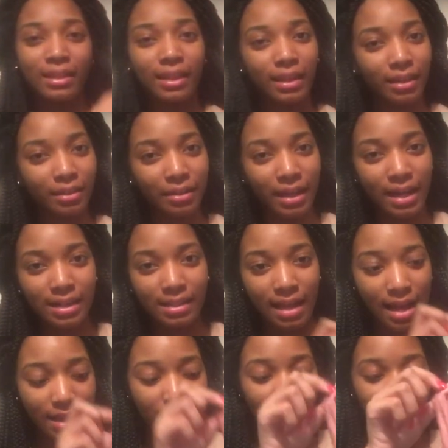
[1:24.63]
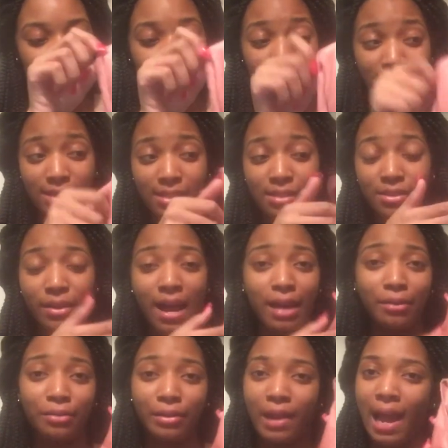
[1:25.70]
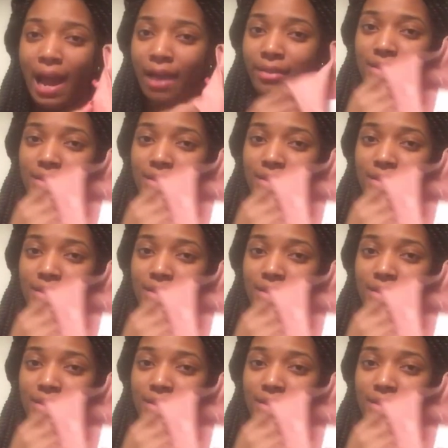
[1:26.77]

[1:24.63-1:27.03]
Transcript: again, you guys, I am flat chested, so I don't know how